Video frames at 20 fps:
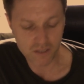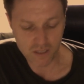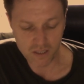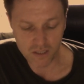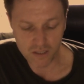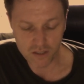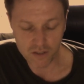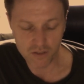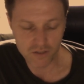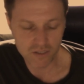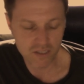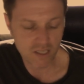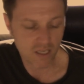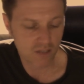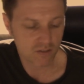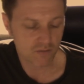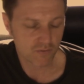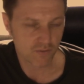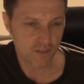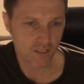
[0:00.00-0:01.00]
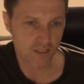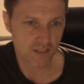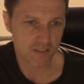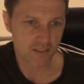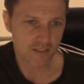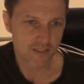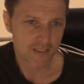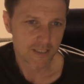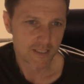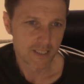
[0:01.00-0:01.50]
good sales figures.
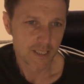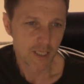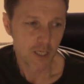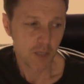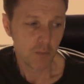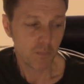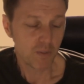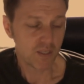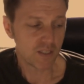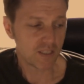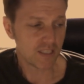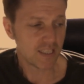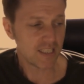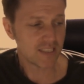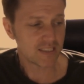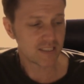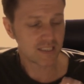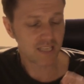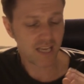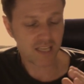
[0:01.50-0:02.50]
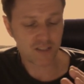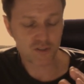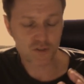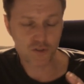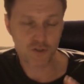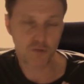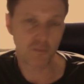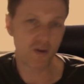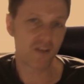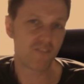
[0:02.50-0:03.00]
But let's get
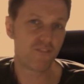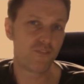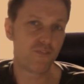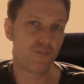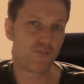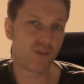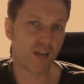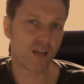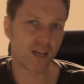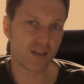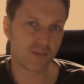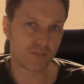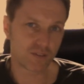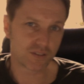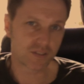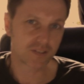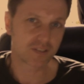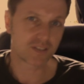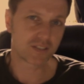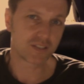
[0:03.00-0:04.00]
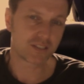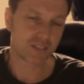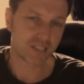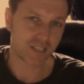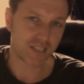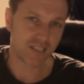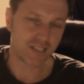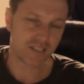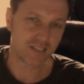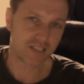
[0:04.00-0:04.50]
to my favourite
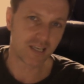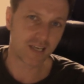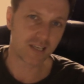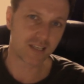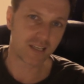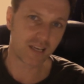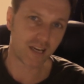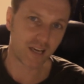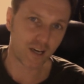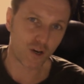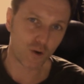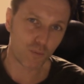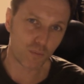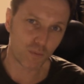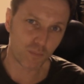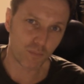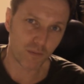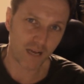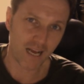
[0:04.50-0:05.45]
Steely Dan album,